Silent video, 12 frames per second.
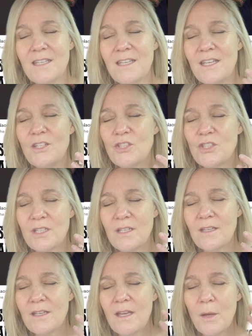Each
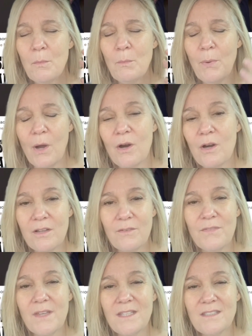part
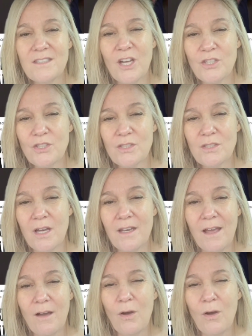of this touches on